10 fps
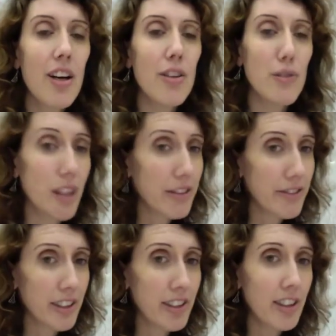
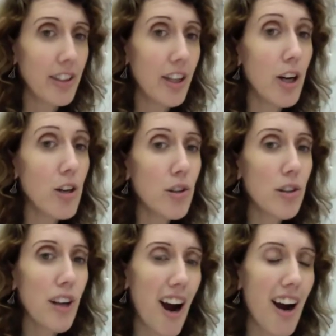Ruffle, or
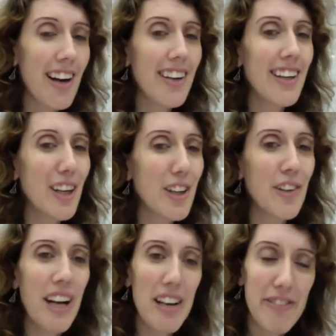
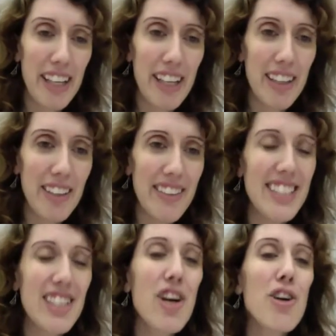ROFL,
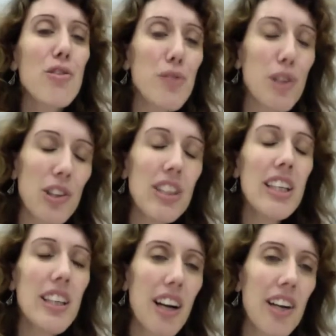means
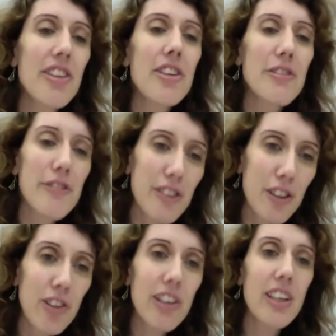rolling on the
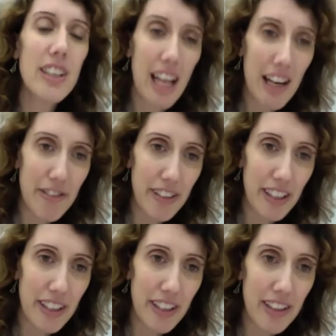floor
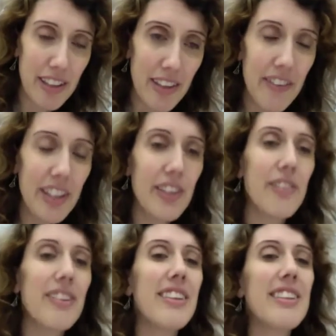laughing. You're
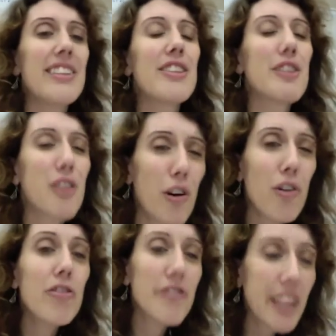
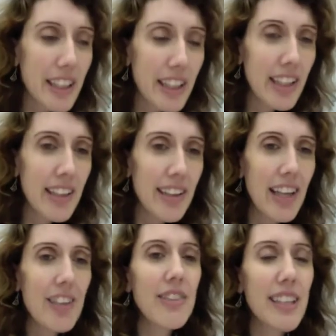so funny
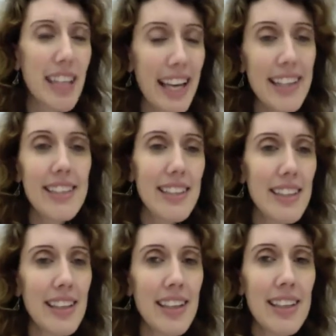that you can't
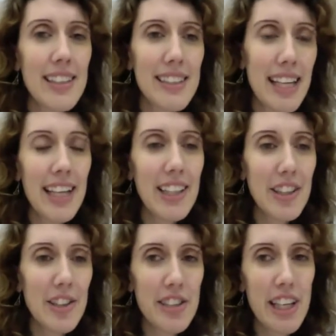stay in
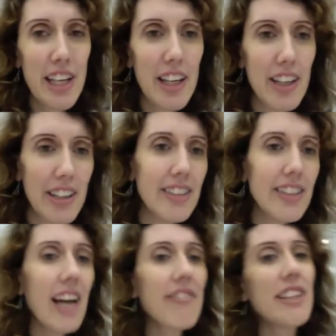your chair. You're
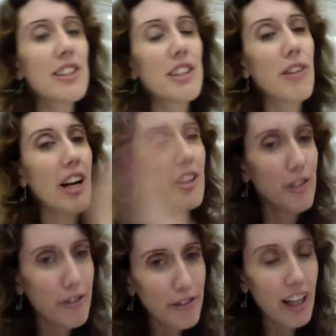laughing so hard
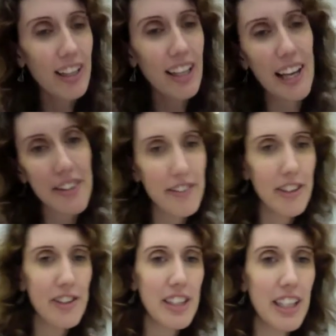you fall out of
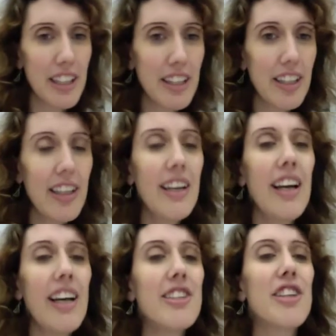your chair
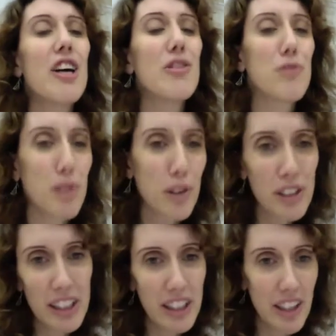and start
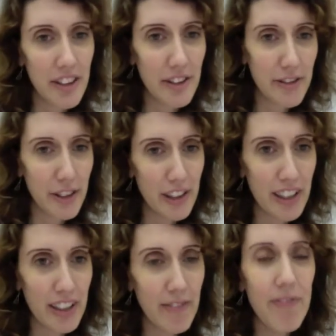rolling on the floor.
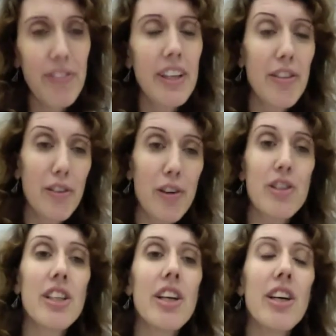Of
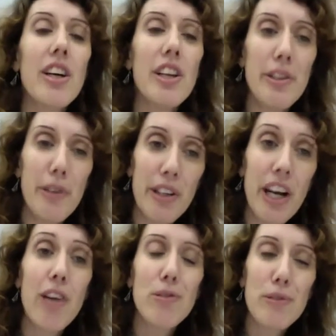course, you are
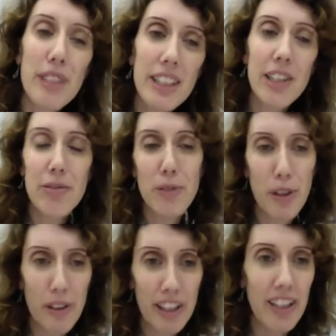not really
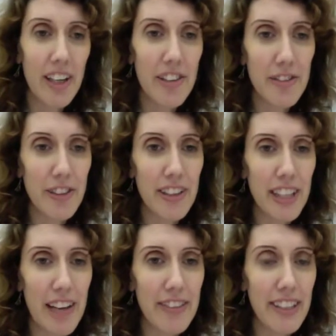rolling on the floor
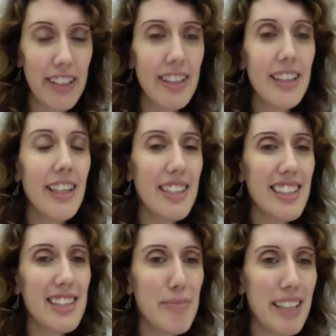laughing. It
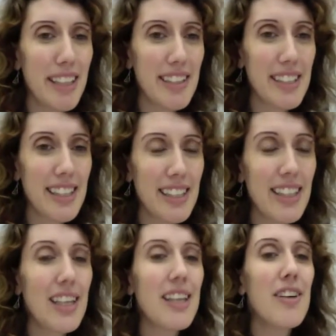just means
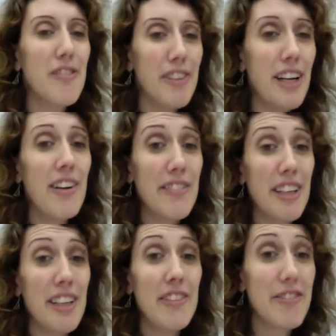very,
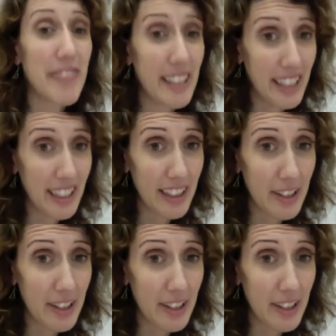very funny.